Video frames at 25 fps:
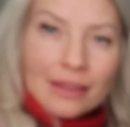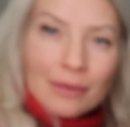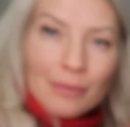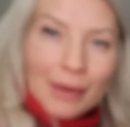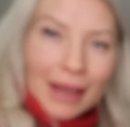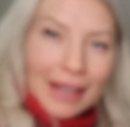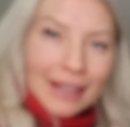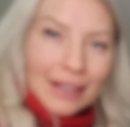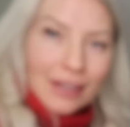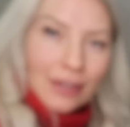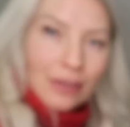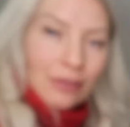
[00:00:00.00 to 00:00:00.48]
The
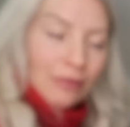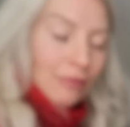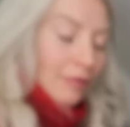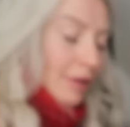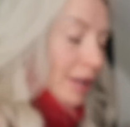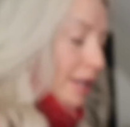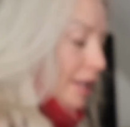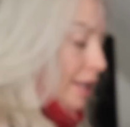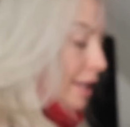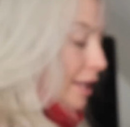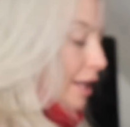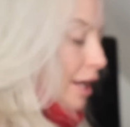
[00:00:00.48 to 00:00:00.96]
Maker
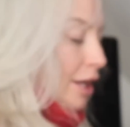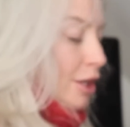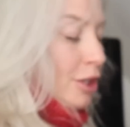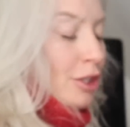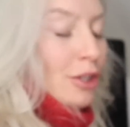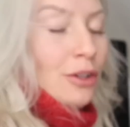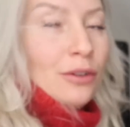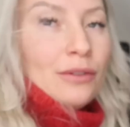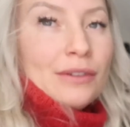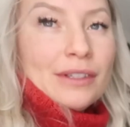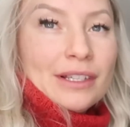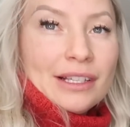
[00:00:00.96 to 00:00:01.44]
3
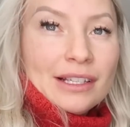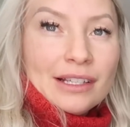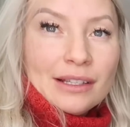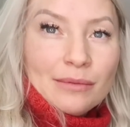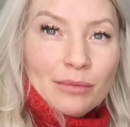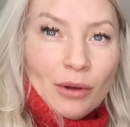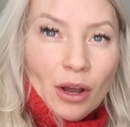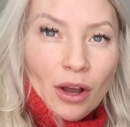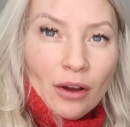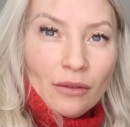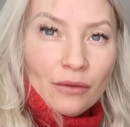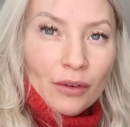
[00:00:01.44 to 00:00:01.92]
uses
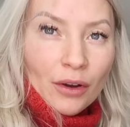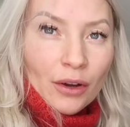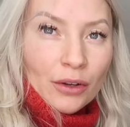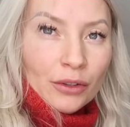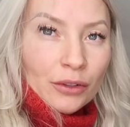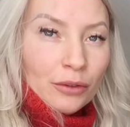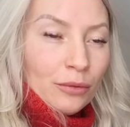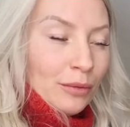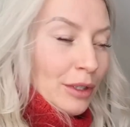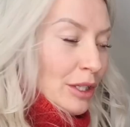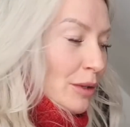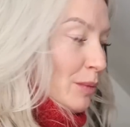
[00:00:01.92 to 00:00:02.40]
smart
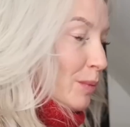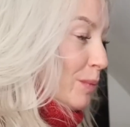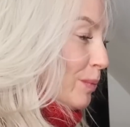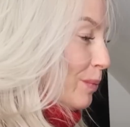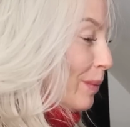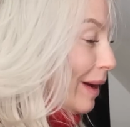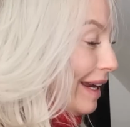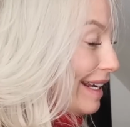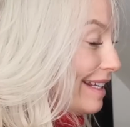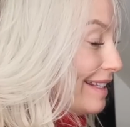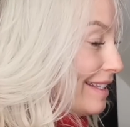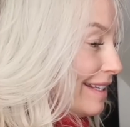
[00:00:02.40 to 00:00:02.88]
vinyl, which
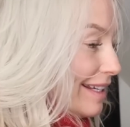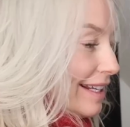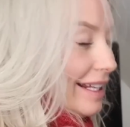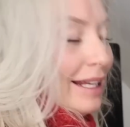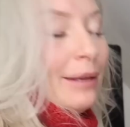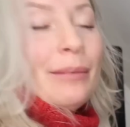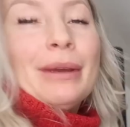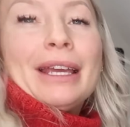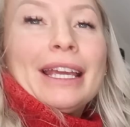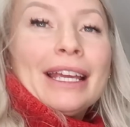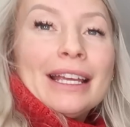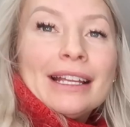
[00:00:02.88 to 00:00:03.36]

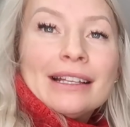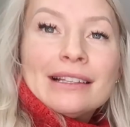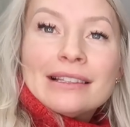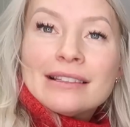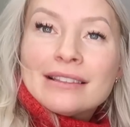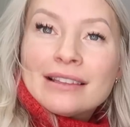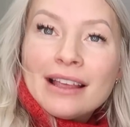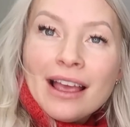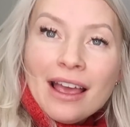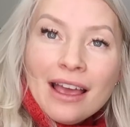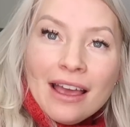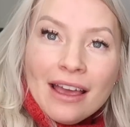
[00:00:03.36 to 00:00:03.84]
basically
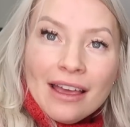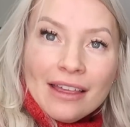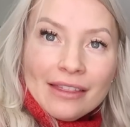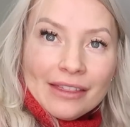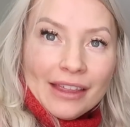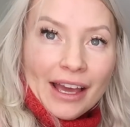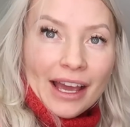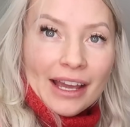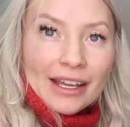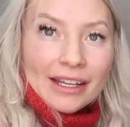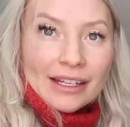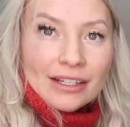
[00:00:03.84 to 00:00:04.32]
means
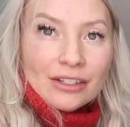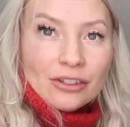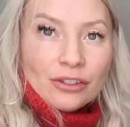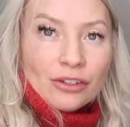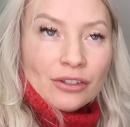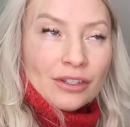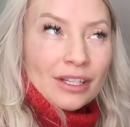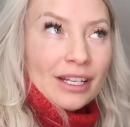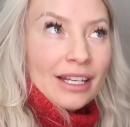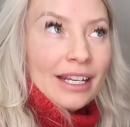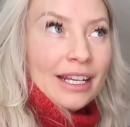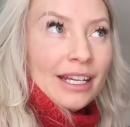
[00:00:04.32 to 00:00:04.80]
that it
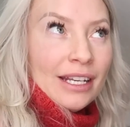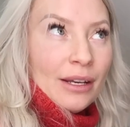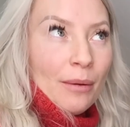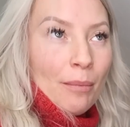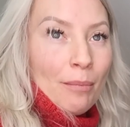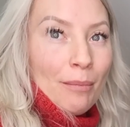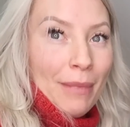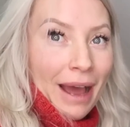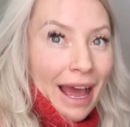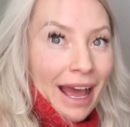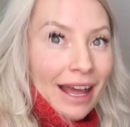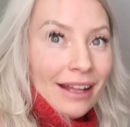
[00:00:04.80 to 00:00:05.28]
doesn't need a
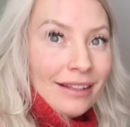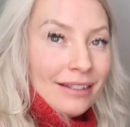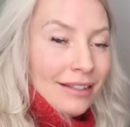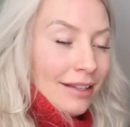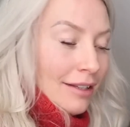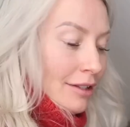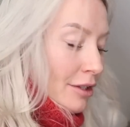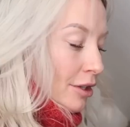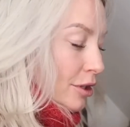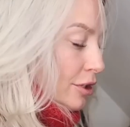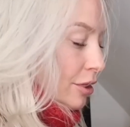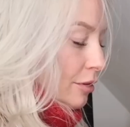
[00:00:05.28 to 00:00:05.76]
mat
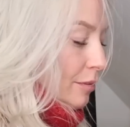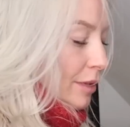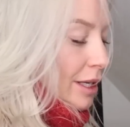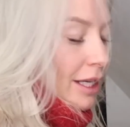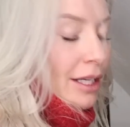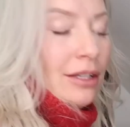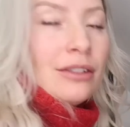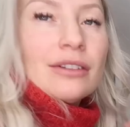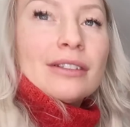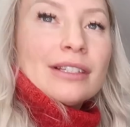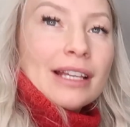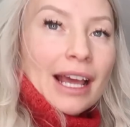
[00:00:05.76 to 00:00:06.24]
to do it.
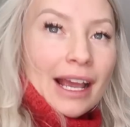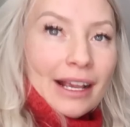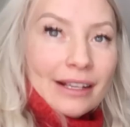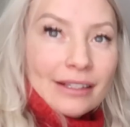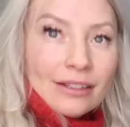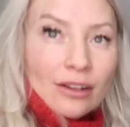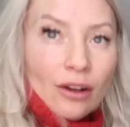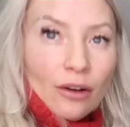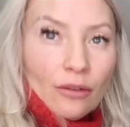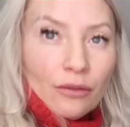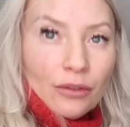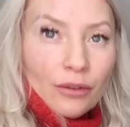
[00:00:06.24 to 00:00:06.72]
It just
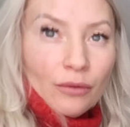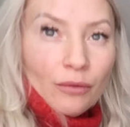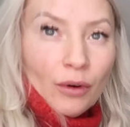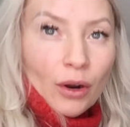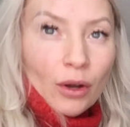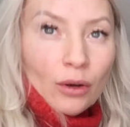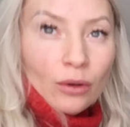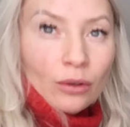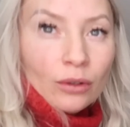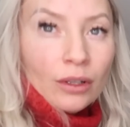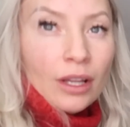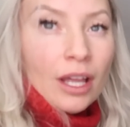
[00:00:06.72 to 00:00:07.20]
takes it off the
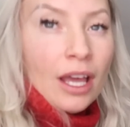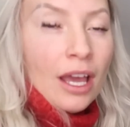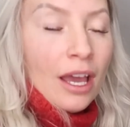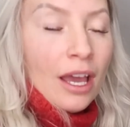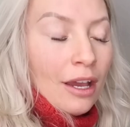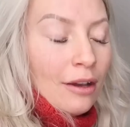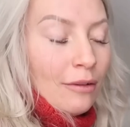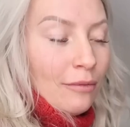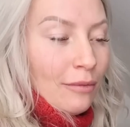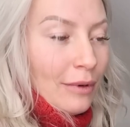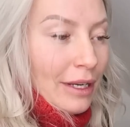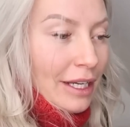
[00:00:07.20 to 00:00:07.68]
roll,
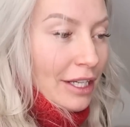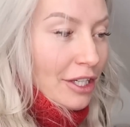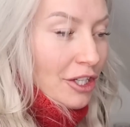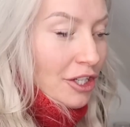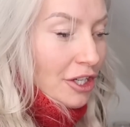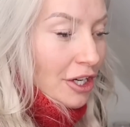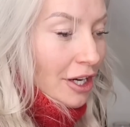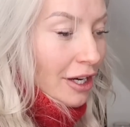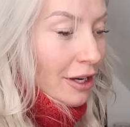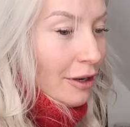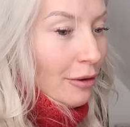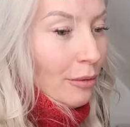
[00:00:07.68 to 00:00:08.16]

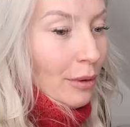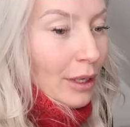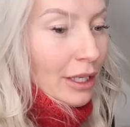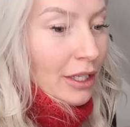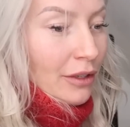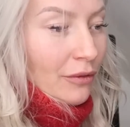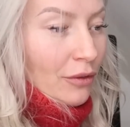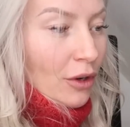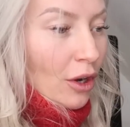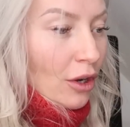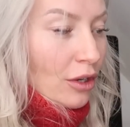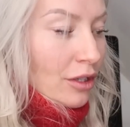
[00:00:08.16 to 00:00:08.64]
which when
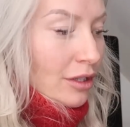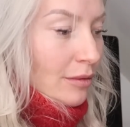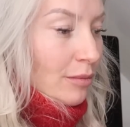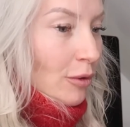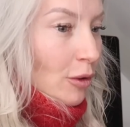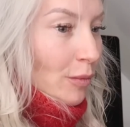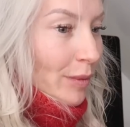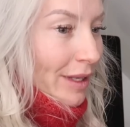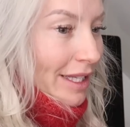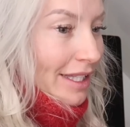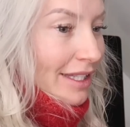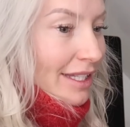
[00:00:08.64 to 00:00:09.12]
you've got a
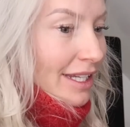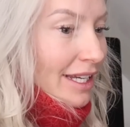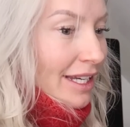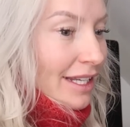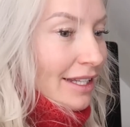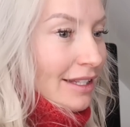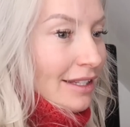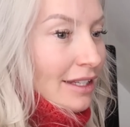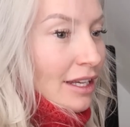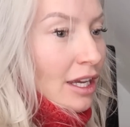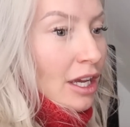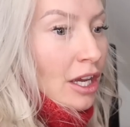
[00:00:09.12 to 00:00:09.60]
small
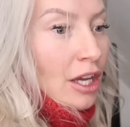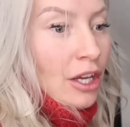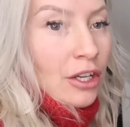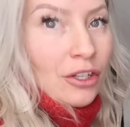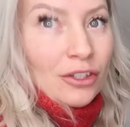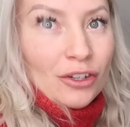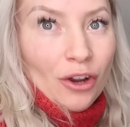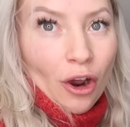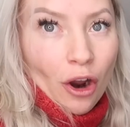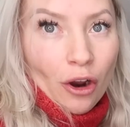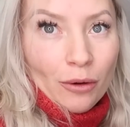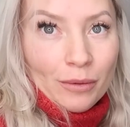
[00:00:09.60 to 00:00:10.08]
business,
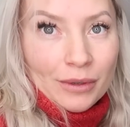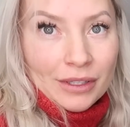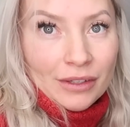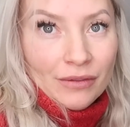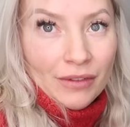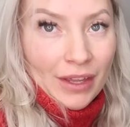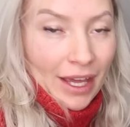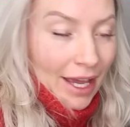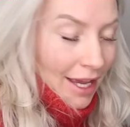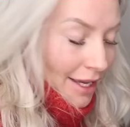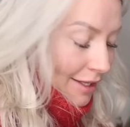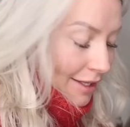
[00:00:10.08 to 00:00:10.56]
time is of the